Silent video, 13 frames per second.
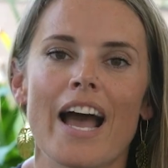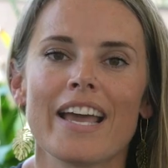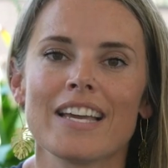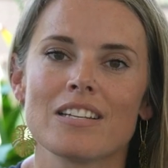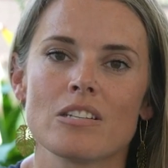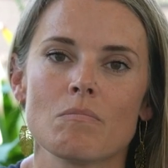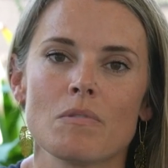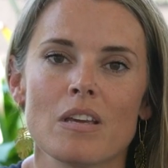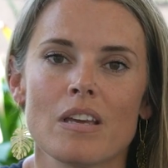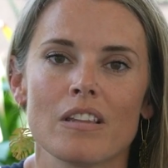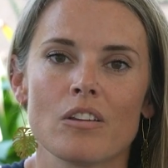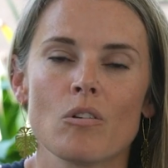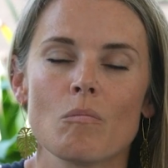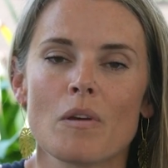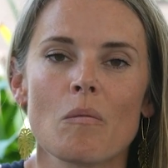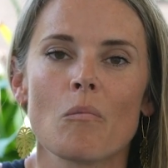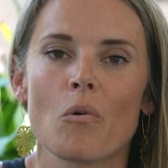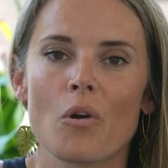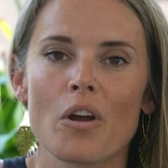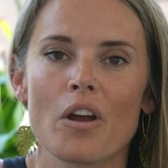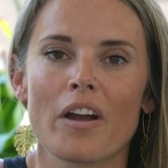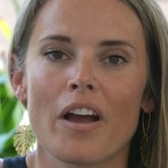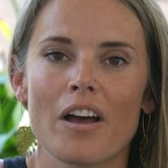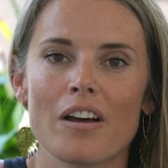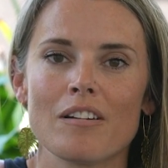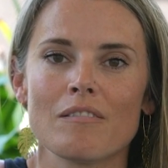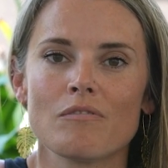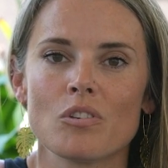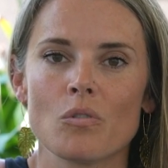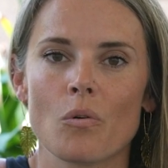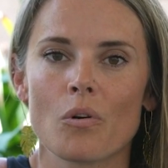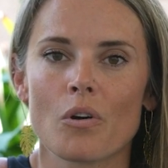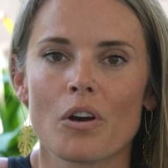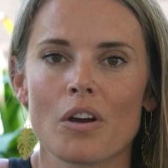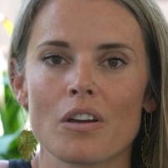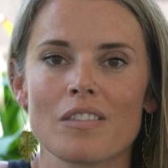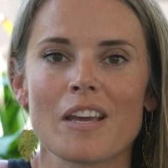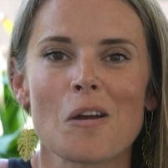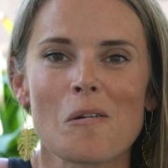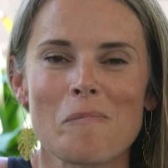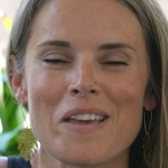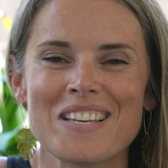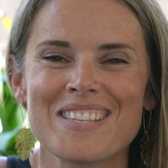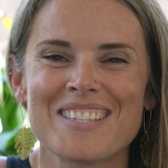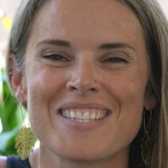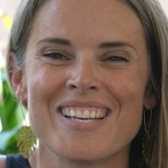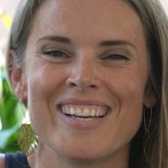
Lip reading: I get to be a little bit more of your therapist,